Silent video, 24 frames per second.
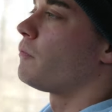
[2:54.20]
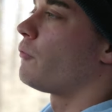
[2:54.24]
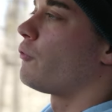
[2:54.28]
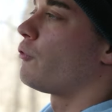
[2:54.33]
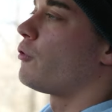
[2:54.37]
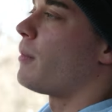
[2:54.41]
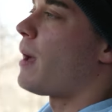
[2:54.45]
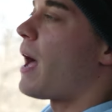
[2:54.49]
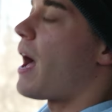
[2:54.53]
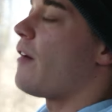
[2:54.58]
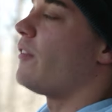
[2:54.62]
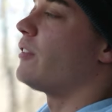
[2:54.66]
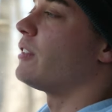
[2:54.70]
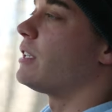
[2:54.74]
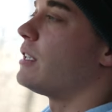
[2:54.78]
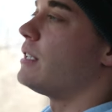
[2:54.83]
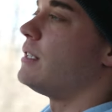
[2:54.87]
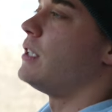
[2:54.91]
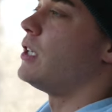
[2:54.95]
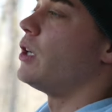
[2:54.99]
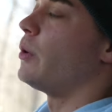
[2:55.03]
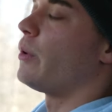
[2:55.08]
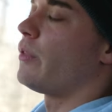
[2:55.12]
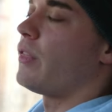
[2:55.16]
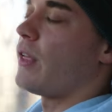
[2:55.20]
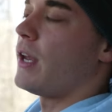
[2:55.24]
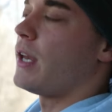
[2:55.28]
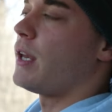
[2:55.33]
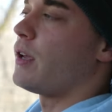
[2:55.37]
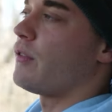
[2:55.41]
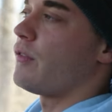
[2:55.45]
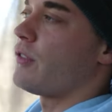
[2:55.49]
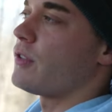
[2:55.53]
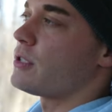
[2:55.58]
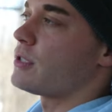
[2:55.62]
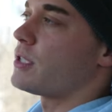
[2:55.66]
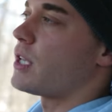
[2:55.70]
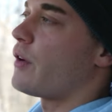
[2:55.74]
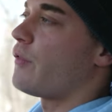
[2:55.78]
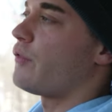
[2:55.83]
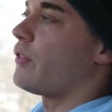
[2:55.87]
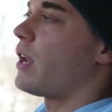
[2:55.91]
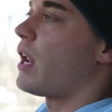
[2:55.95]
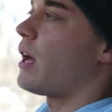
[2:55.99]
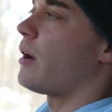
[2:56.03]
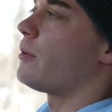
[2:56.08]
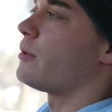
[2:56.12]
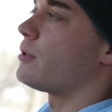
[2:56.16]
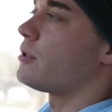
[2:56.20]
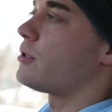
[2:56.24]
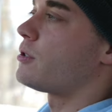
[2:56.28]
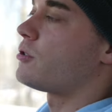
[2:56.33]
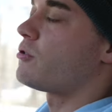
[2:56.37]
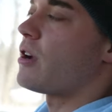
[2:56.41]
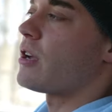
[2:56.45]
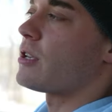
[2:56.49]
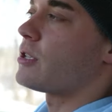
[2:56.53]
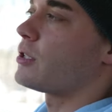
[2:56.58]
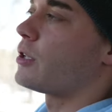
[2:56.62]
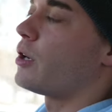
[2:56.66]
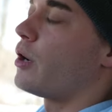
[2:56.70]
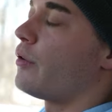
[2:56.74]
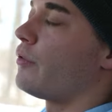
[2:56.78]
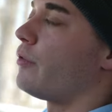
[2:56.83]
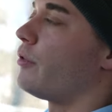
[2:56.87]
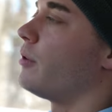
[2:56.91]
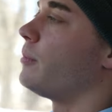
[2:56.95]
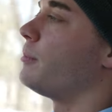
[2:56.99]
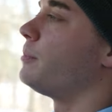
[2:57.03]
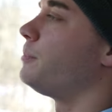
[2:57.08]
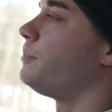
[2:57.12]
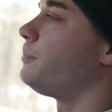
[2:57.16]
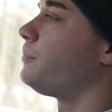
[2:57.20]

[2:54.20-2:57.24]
from having to deal with any of the stuff that I was stressing over.